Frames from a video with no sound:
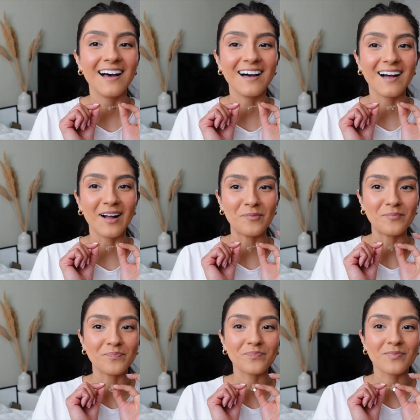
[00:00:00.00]

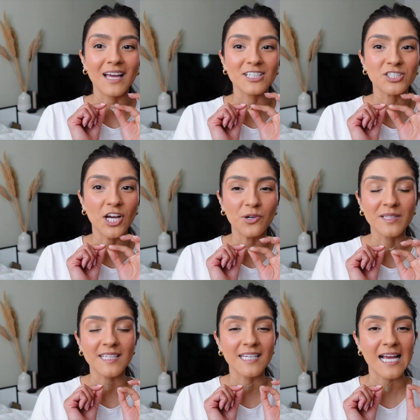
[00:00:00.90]
I shower
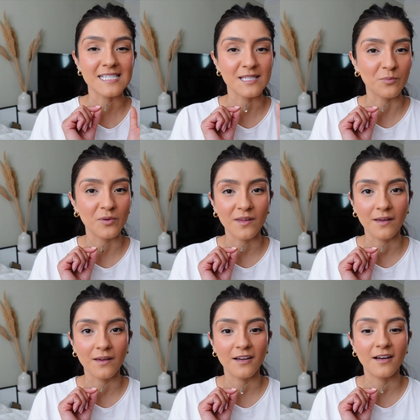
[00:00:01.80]
with it, I sleep with
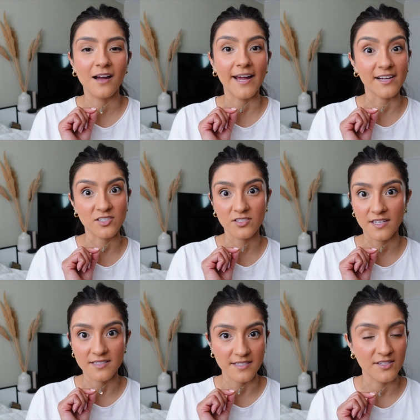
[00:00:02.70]
it, I
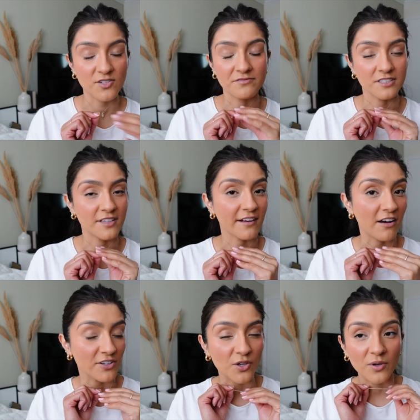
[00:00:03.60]
exercise in it, so I've done like
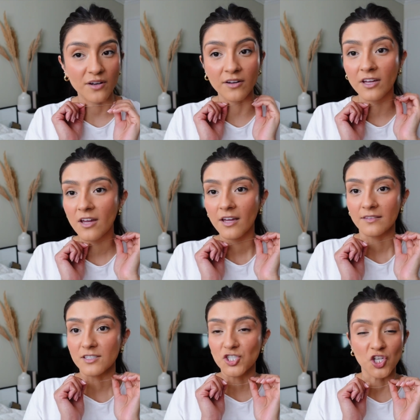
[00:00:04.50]
hot yoga,
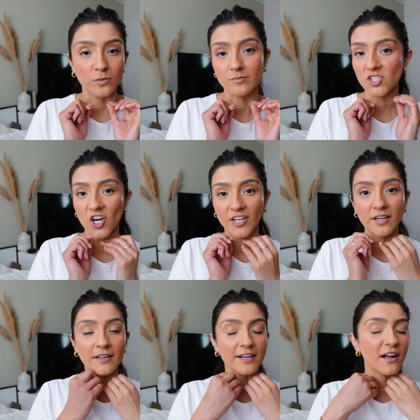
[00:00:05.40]
the gym,
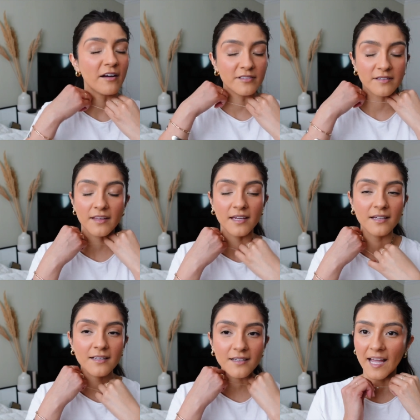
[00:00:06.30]
sauna, like
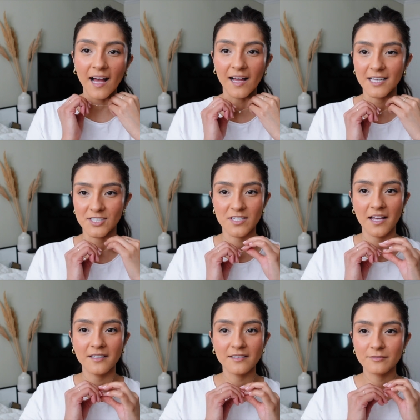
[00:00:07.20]
everything. Yeah, I just
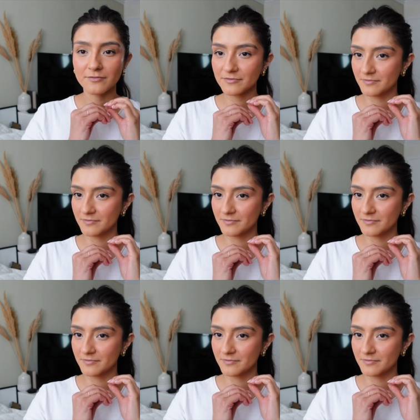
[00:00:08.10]
kind of